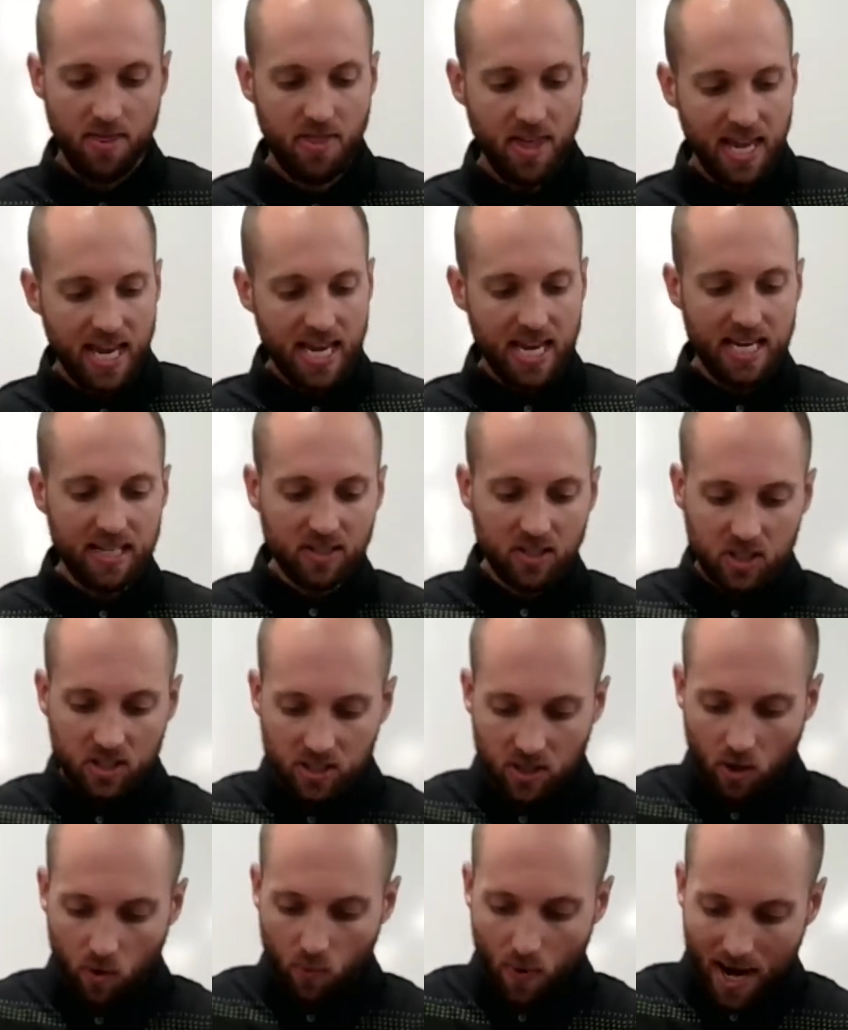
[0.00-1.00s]

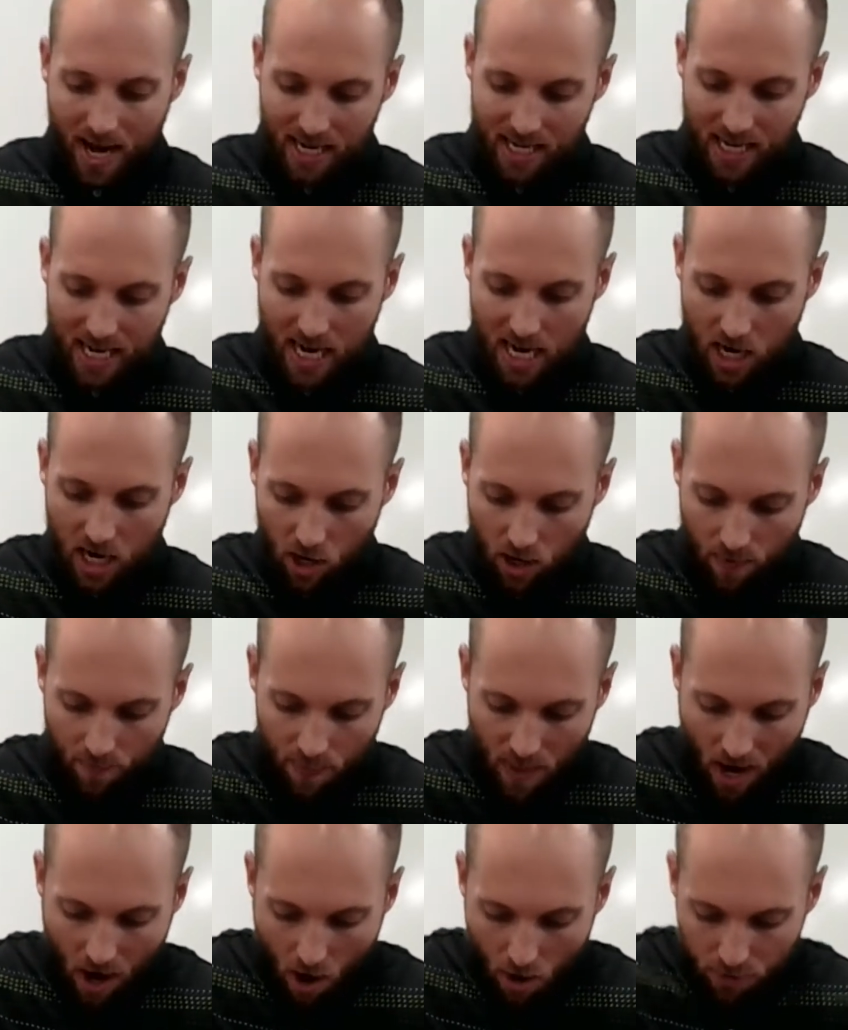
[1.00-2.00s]
These right here
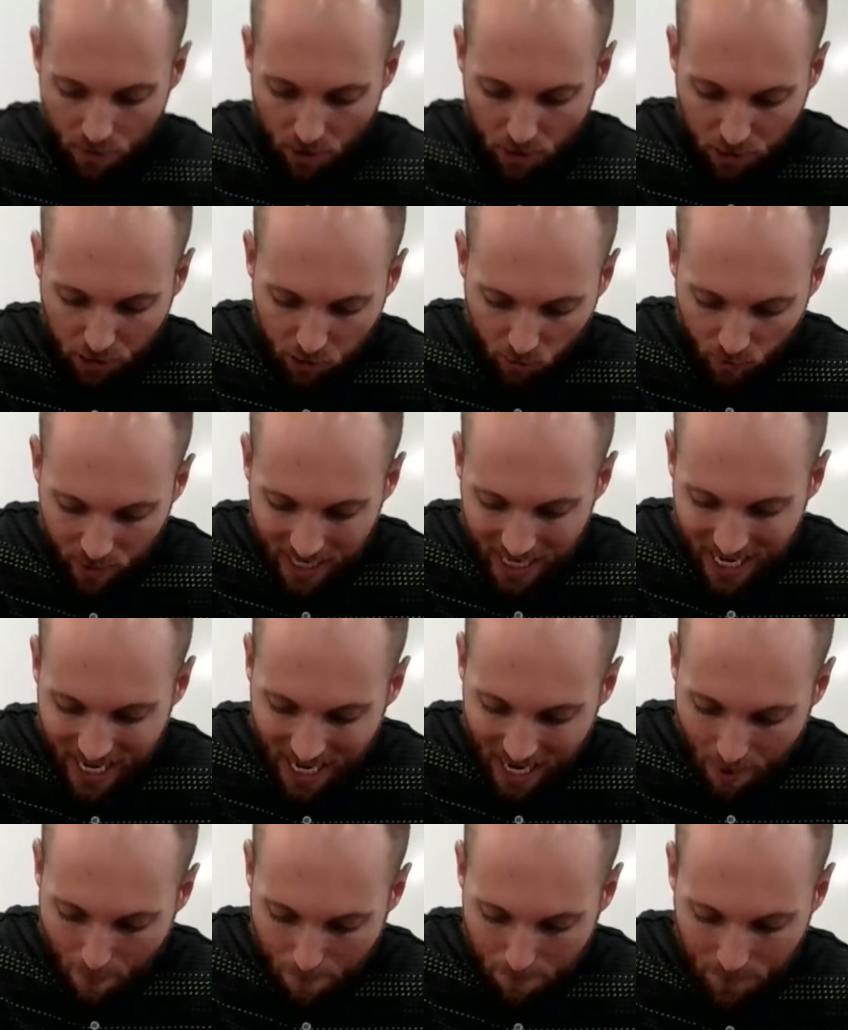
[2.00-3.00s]
are the
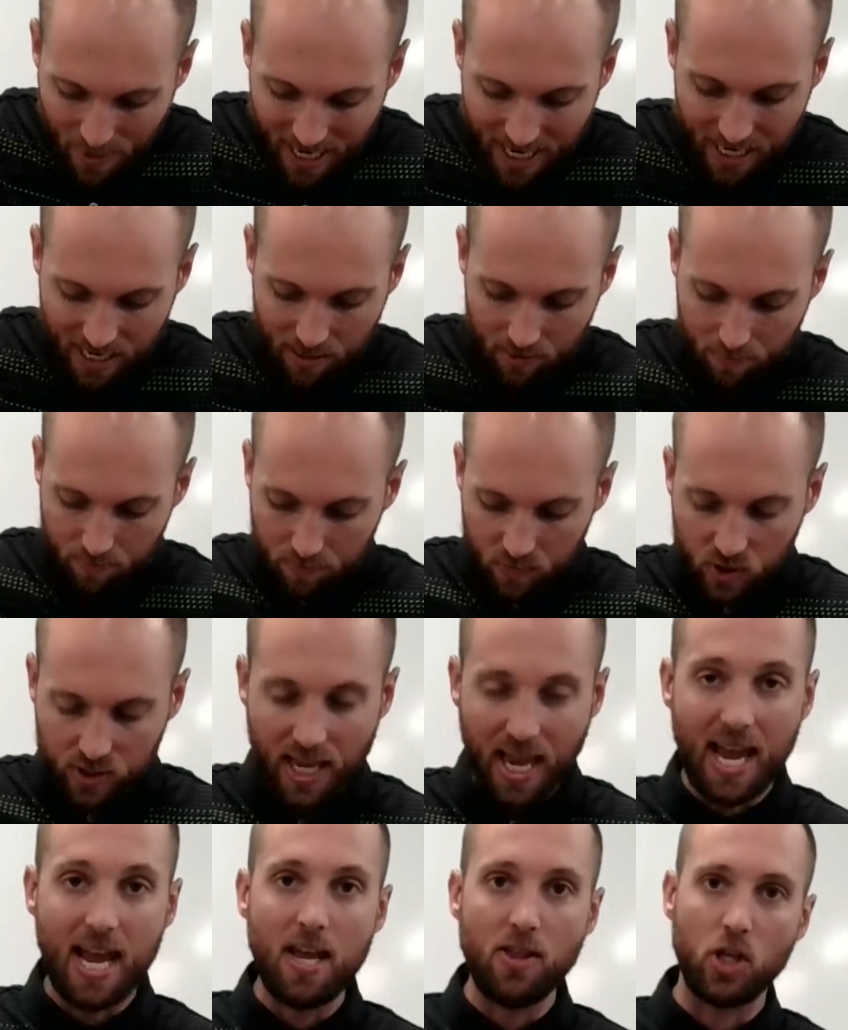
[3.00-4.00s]
3 beams,
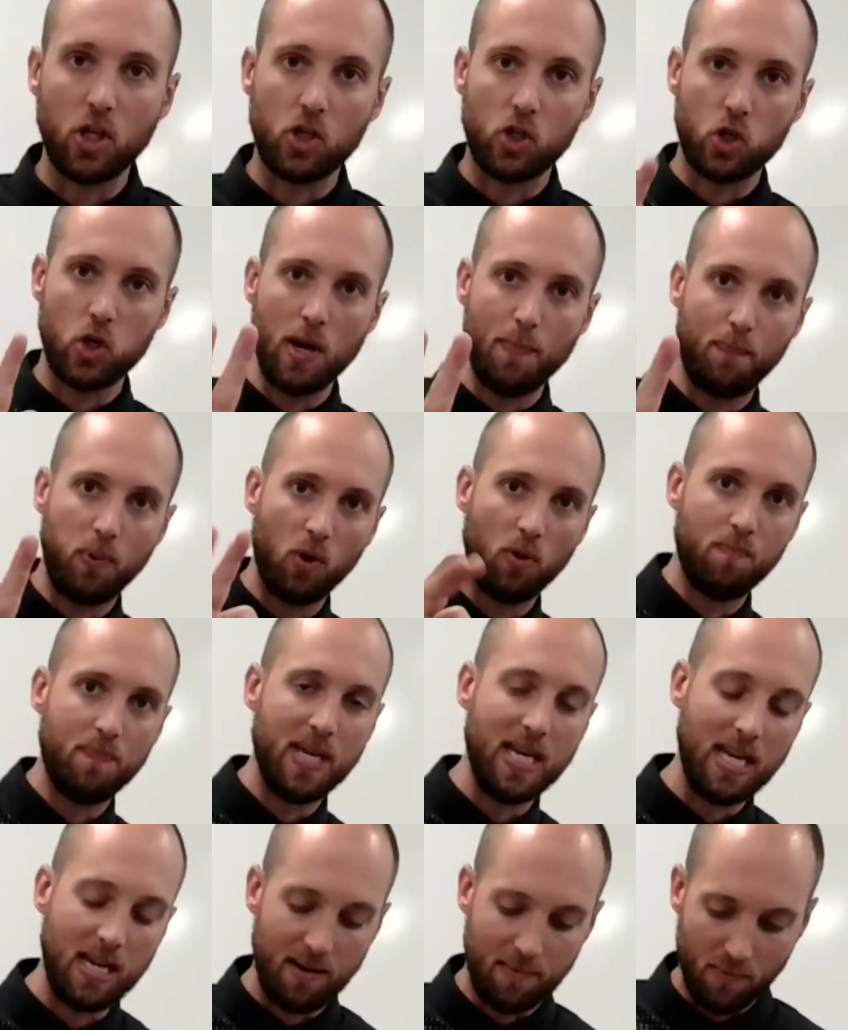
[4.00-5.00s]
okay? The triple
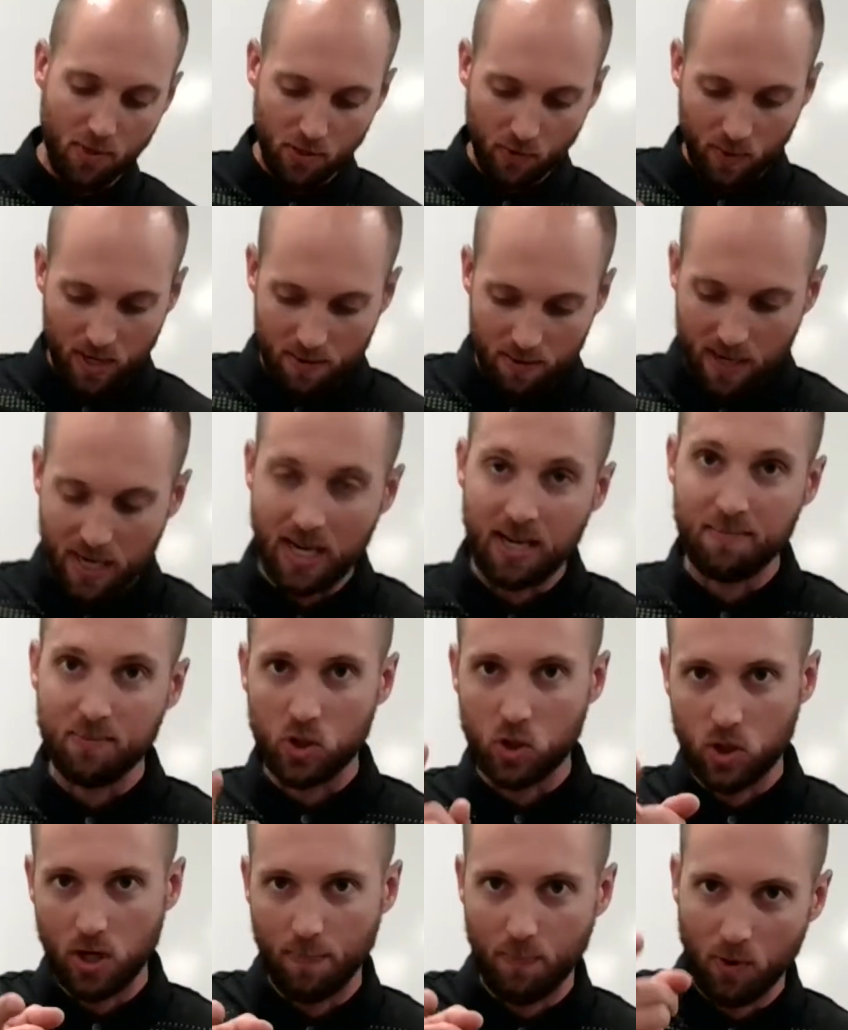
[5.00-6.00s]
beam, 3
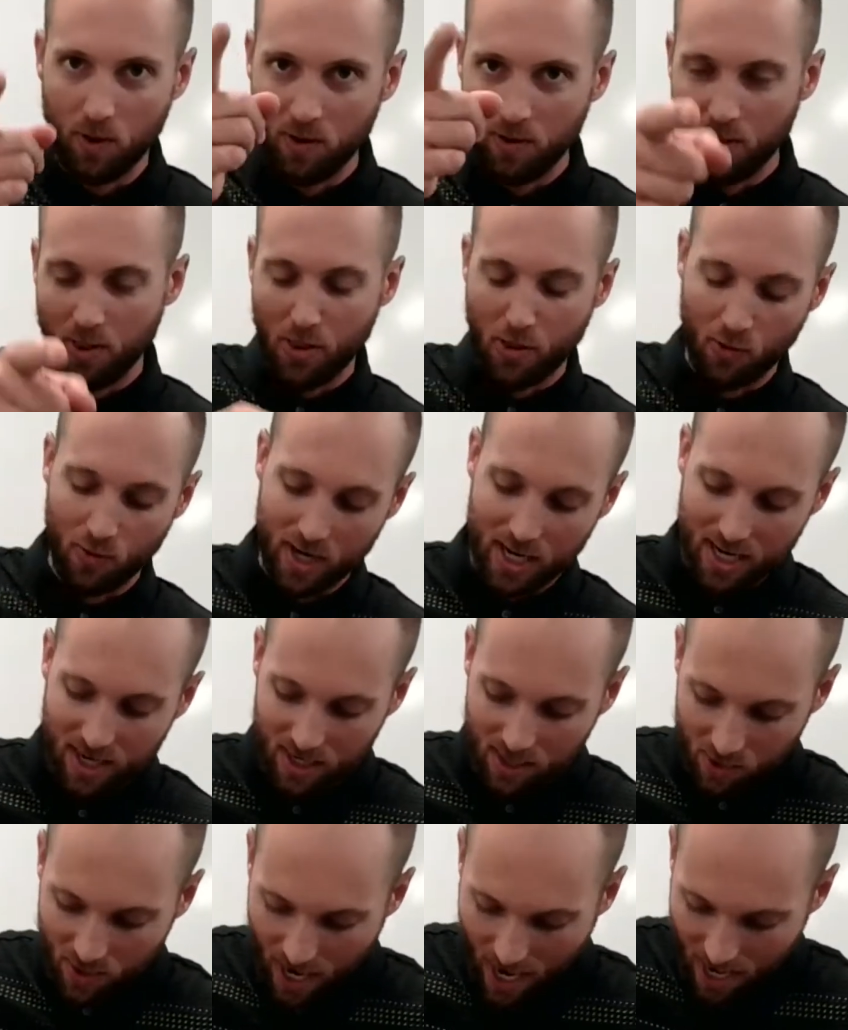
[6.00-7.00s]
beams, triple,
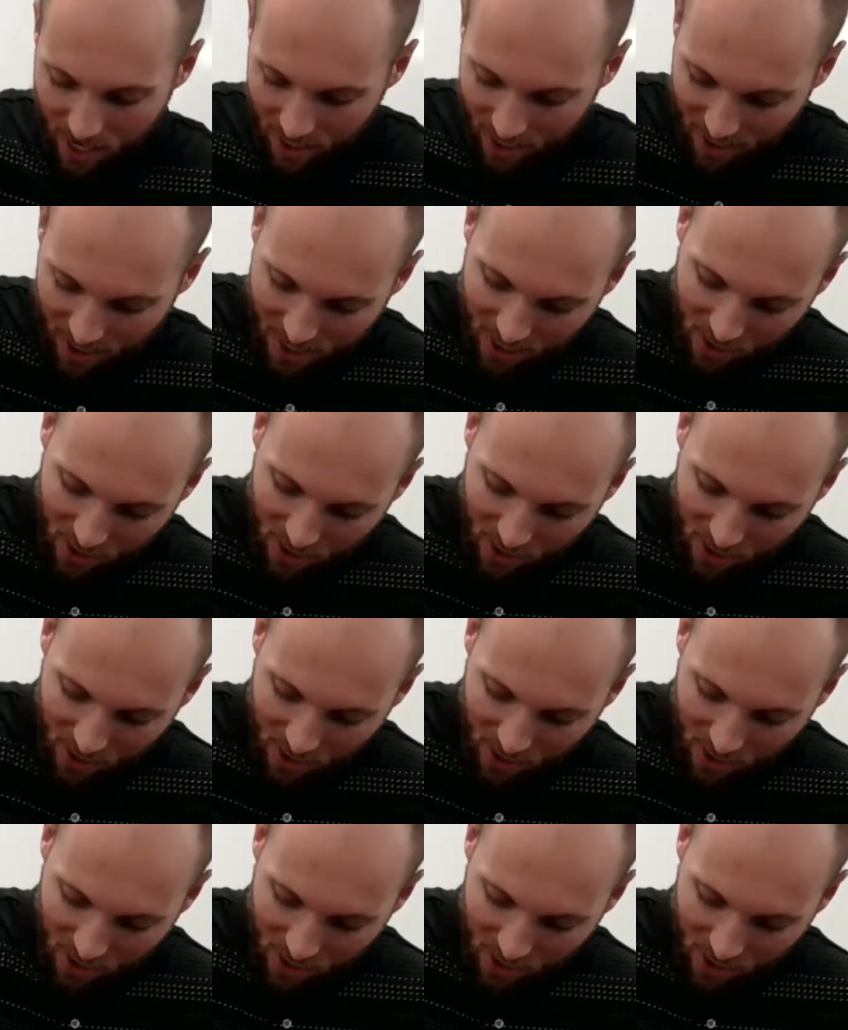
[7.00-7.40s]
3, you got it.